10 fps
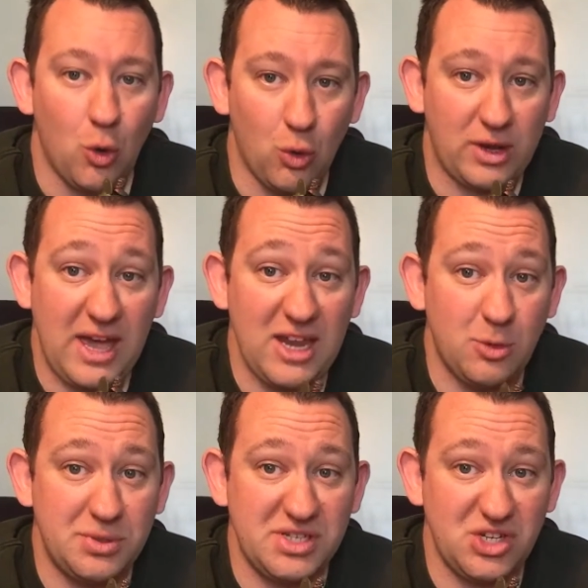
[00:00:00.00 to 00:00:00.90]
or get
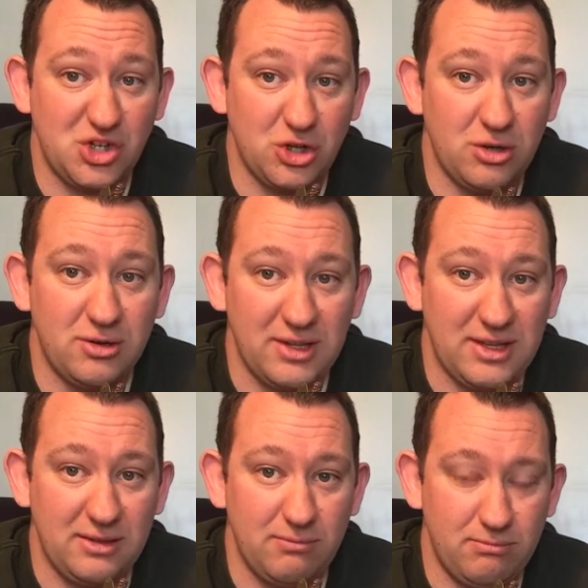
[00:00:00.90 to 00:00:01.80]
into position,
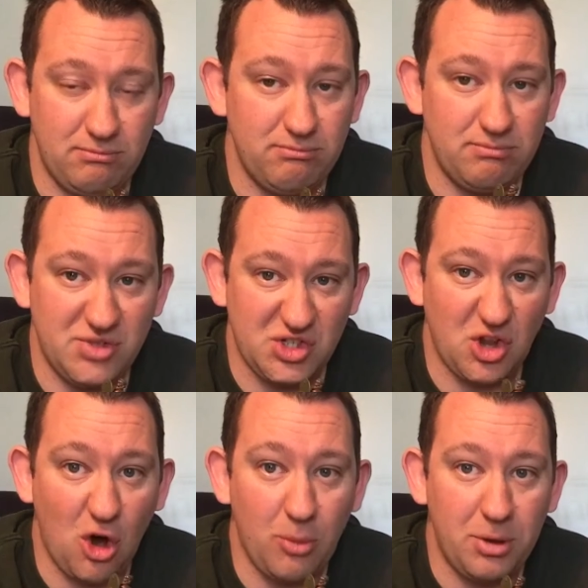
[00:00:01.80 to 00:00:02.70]

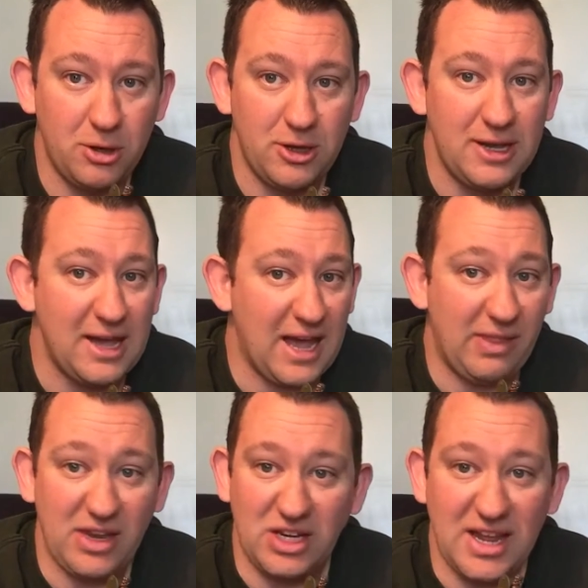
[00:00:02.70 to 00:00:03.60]
stop,
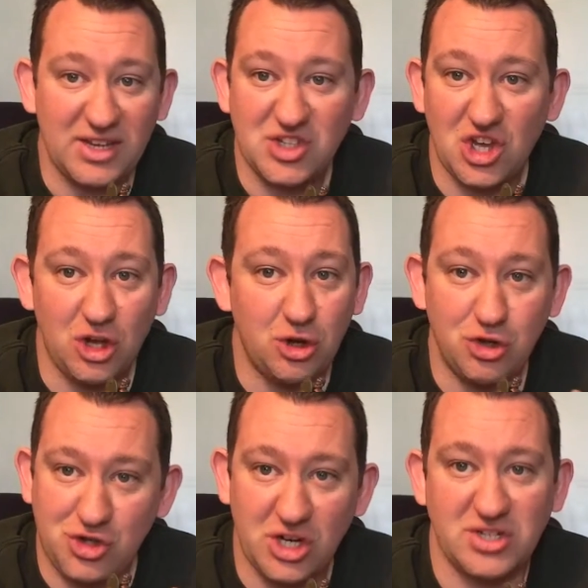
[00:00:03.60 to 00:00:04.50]
and then your next turn
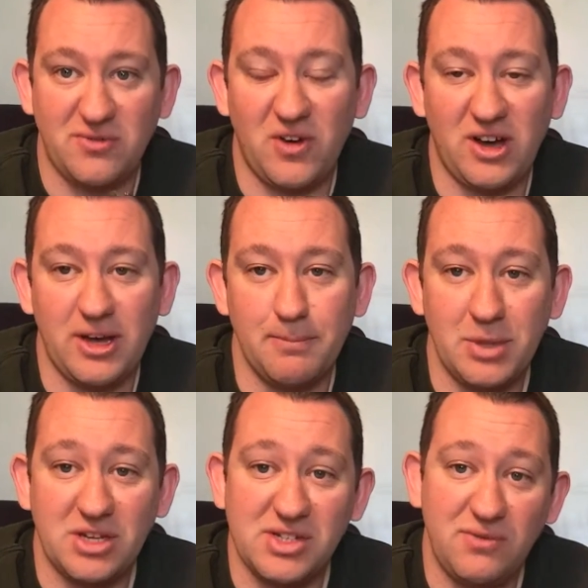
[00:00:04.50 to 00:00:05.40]
just fire.
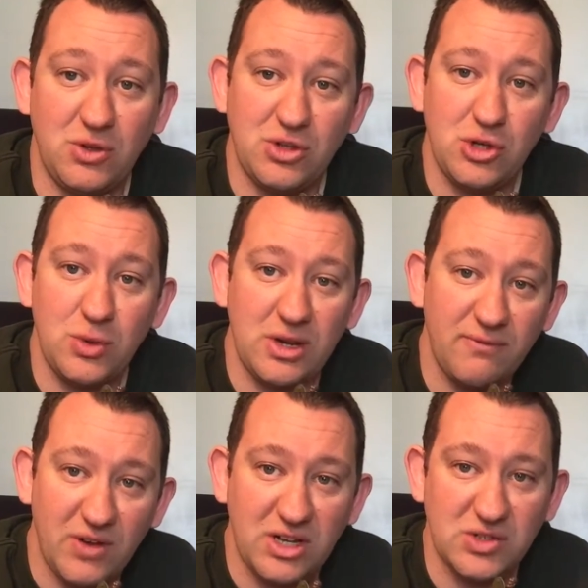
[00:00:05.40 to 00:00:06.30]
Because if you do an
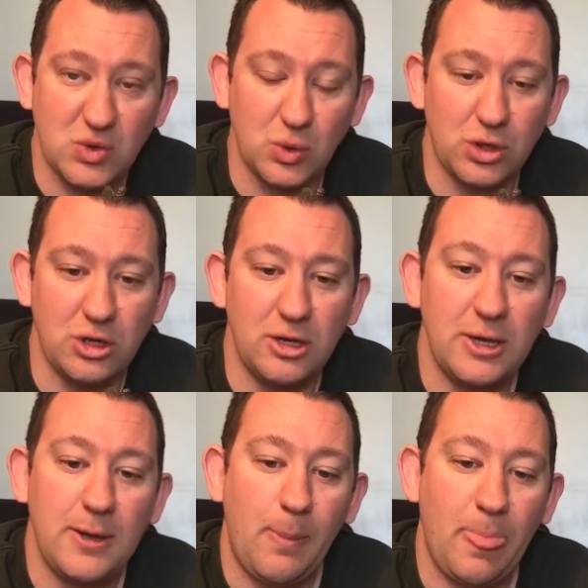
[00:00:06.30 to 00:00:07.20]
advanced order,
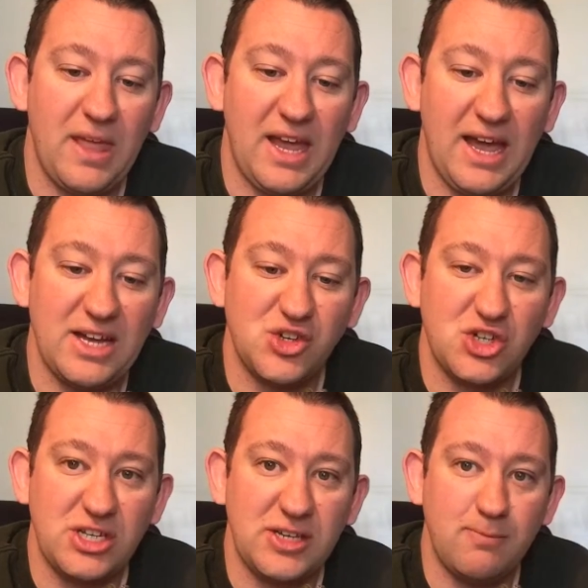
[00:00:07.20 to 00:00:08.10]
it
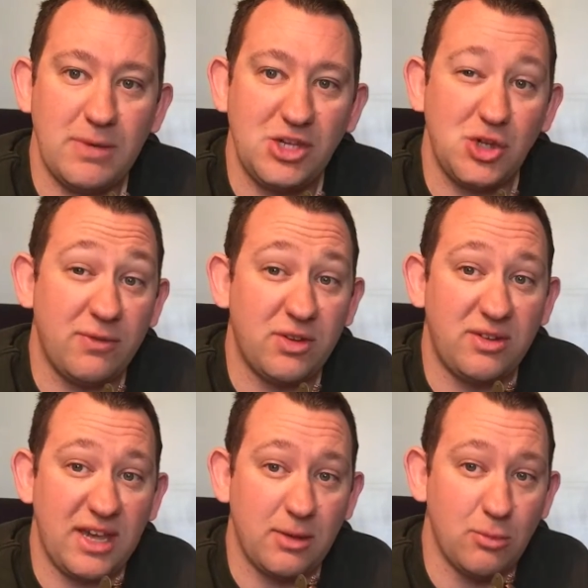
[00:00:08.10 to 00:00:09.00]
actually means you have to
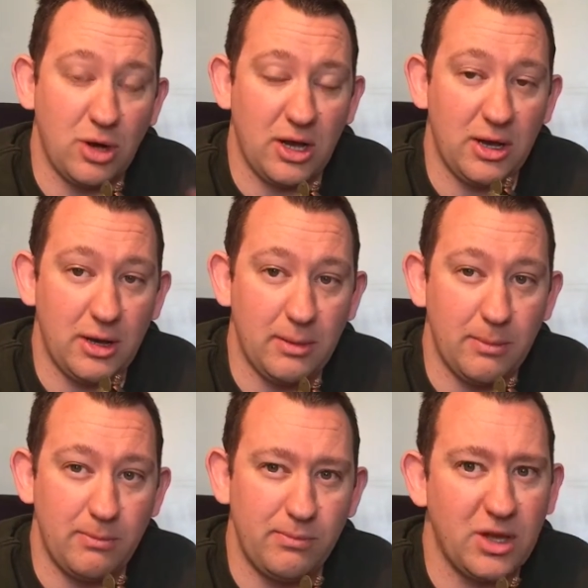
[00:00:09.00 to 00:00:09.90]
take
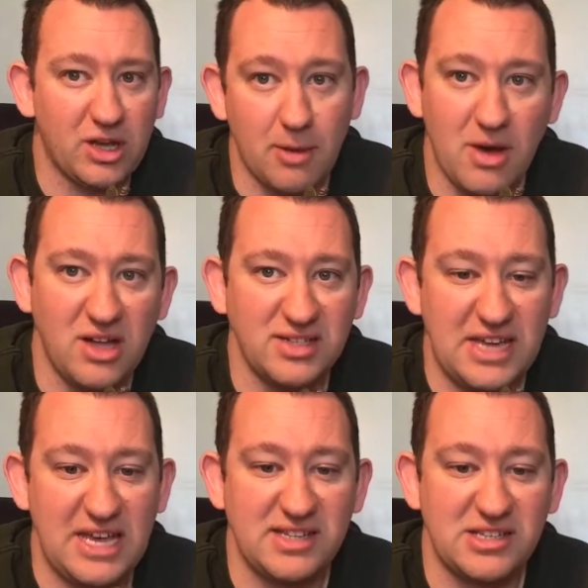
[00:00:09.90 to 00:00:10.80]
a command
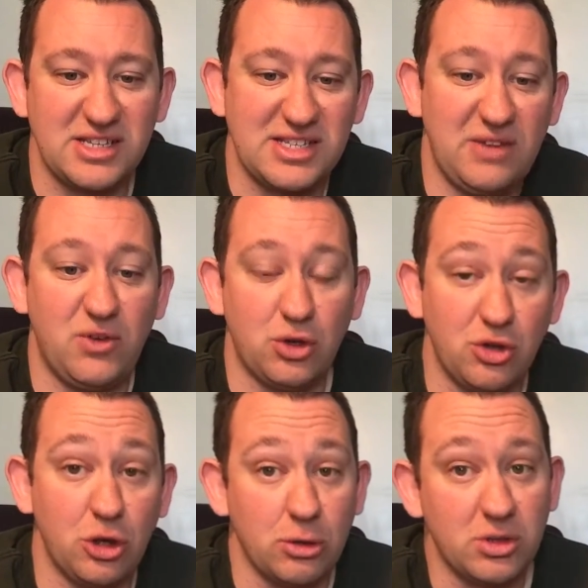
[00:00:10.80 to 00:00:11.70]
test to see if you can
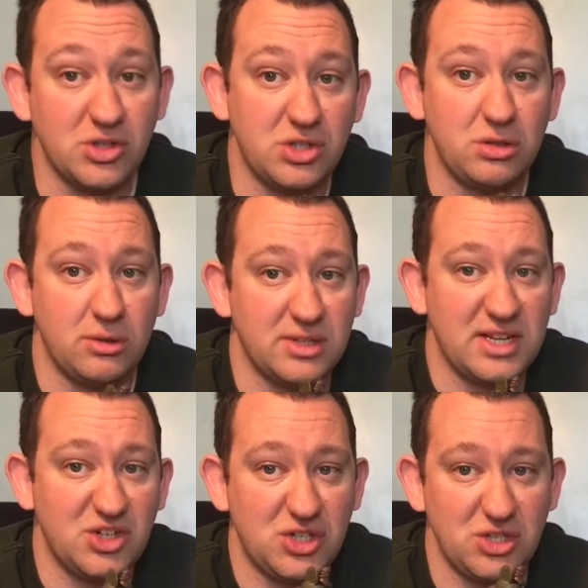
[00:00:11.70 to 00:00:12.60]
do it, because
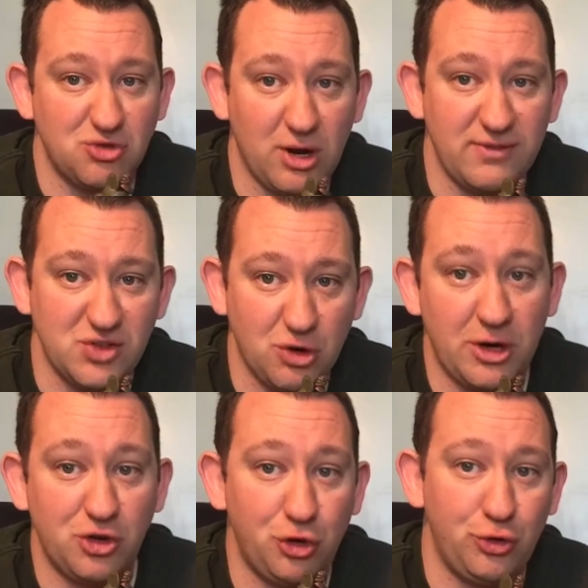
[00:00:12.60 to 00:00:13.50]
essentially the driver's
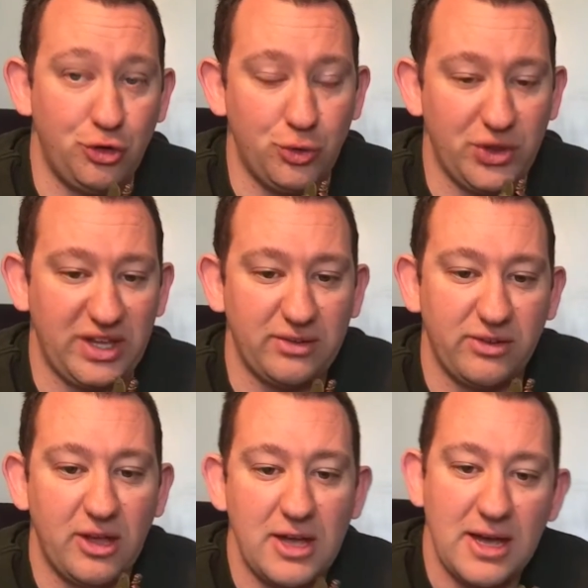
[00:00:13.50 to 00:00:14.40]
trying to do two
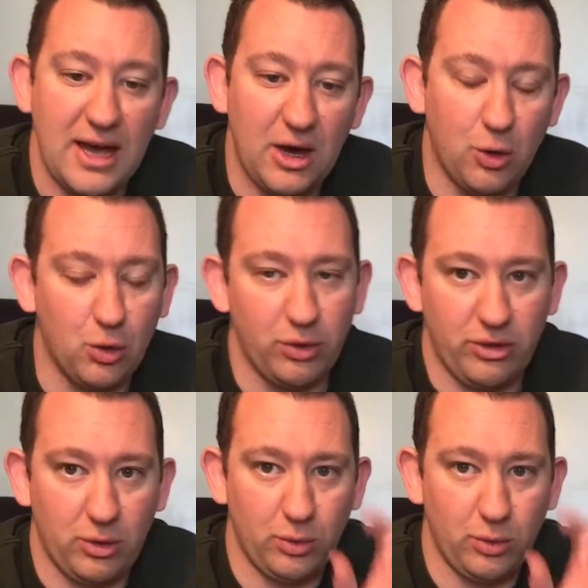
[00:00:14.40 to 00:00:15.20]
things, or